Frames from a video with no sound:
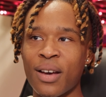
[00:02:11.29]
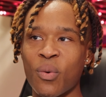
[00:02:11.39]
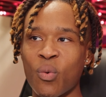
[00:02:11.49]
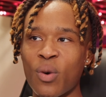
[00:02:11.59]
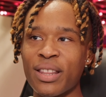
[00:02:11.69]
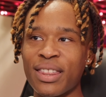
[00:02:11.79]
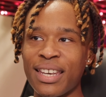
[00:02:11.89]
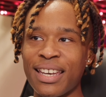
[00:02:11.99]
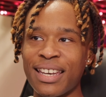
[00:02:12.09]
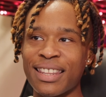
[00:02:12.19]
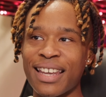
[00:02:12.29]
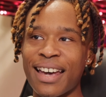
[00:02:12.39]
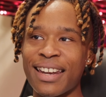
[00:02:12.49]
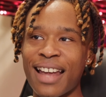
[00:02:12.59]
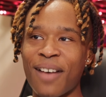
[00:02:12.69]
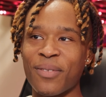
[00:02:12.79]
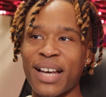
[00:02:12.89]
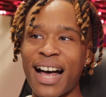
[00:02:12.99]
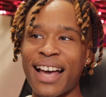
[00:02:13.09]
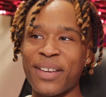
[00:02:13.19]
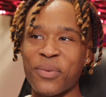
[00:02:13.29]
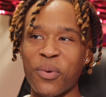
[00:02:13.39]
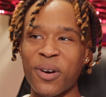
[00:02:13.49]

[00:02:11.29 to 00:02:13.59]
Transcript: one thing that I've gotten